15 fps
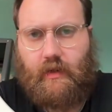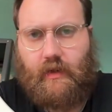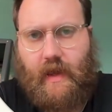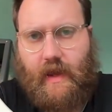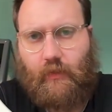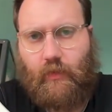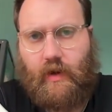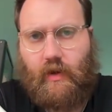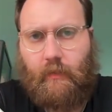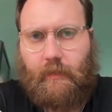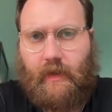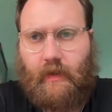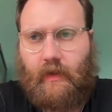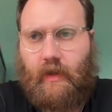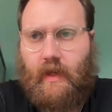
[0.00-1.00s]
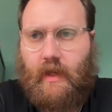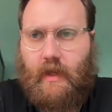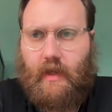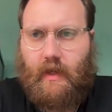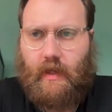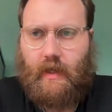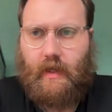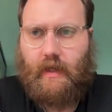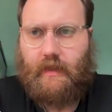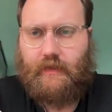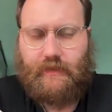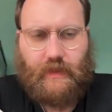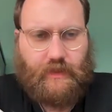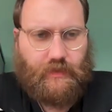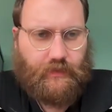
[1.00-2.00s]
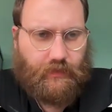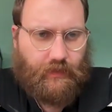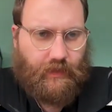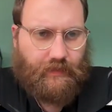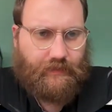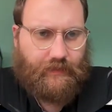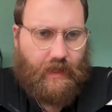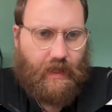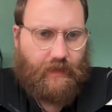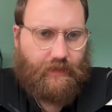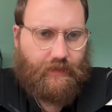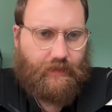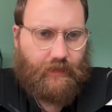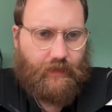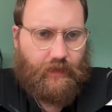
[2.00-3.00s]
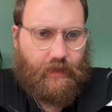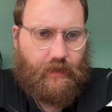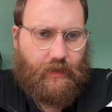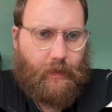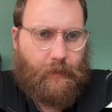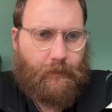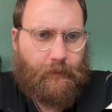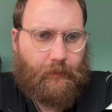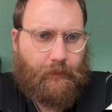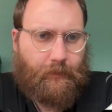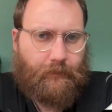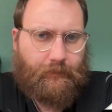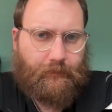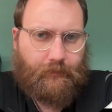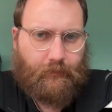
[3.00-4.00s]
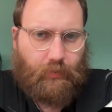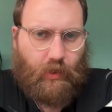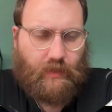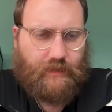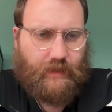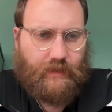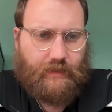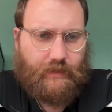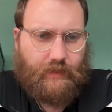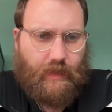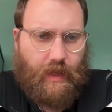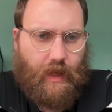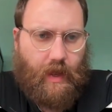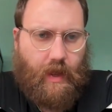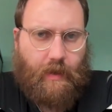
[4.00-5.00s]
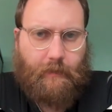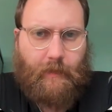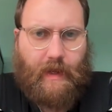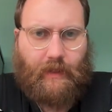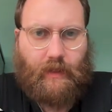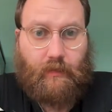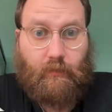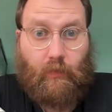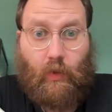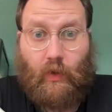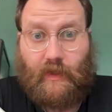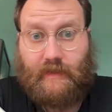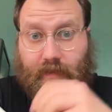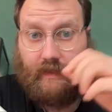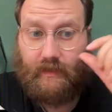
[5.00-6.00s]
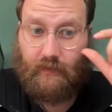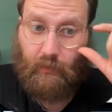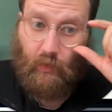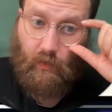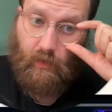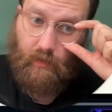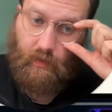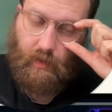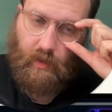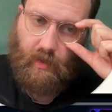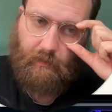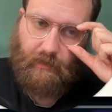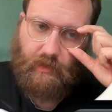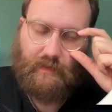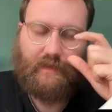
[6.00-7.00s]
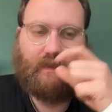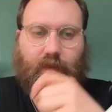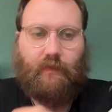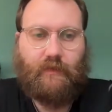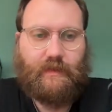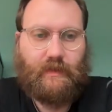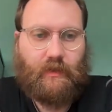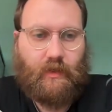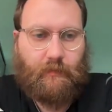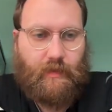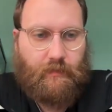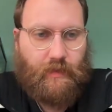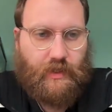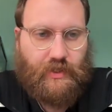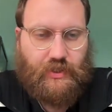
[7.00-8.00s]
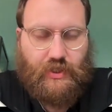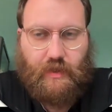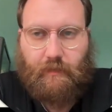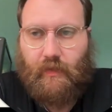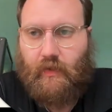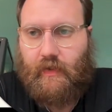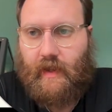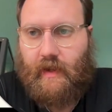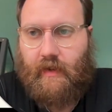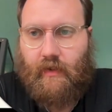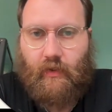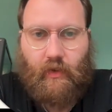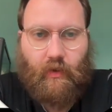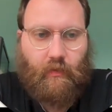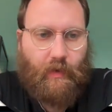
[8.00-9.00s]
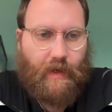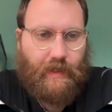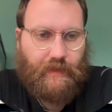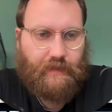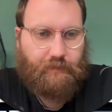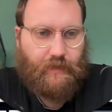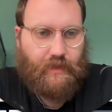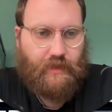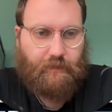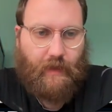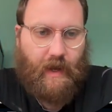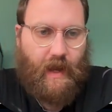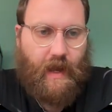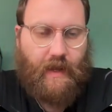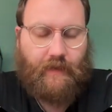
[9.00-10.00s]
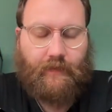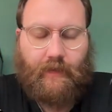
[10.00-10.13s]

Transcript: And we're helping digitalize that process and make it more accessible, because it's obviously going to be much cheaper than her writing speeches by hand.